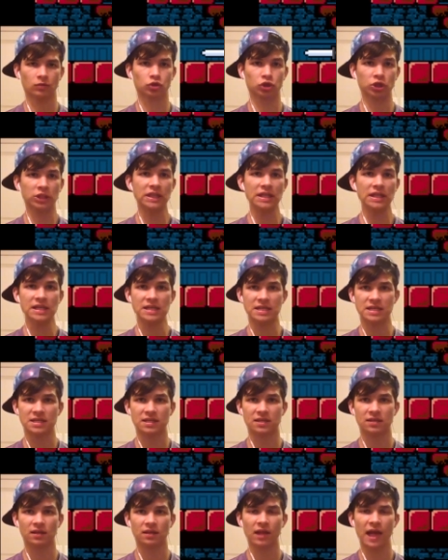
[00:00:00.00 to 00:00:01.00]

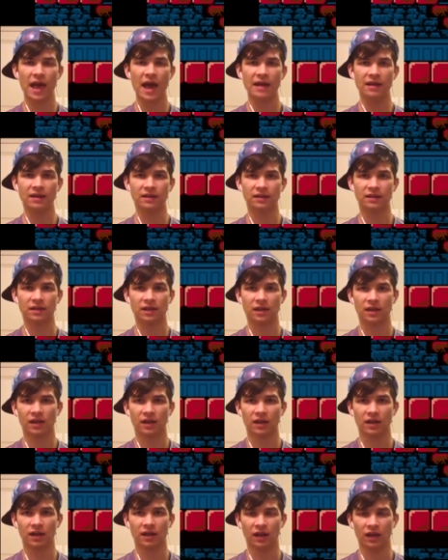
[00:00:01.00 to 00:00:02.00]
Jeez, Aladdin!
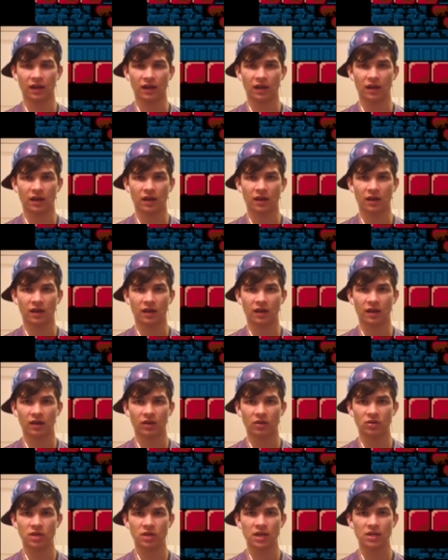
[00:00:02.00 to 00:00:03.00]

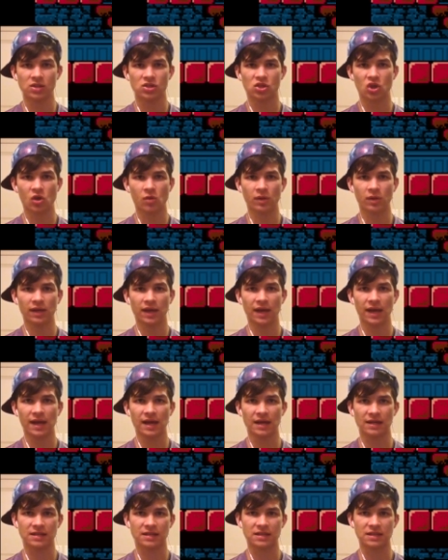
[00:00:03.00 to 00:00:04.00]
You're taking so many
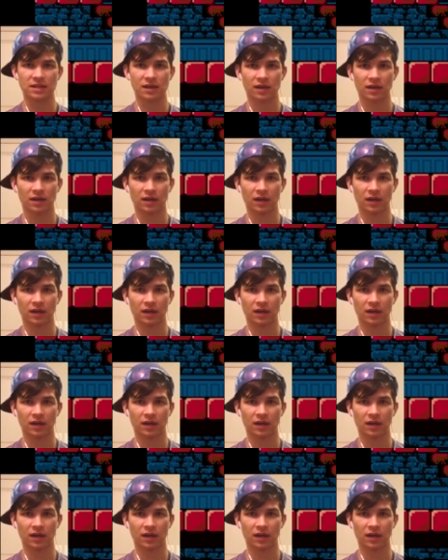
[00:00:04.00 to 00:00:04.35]
hits!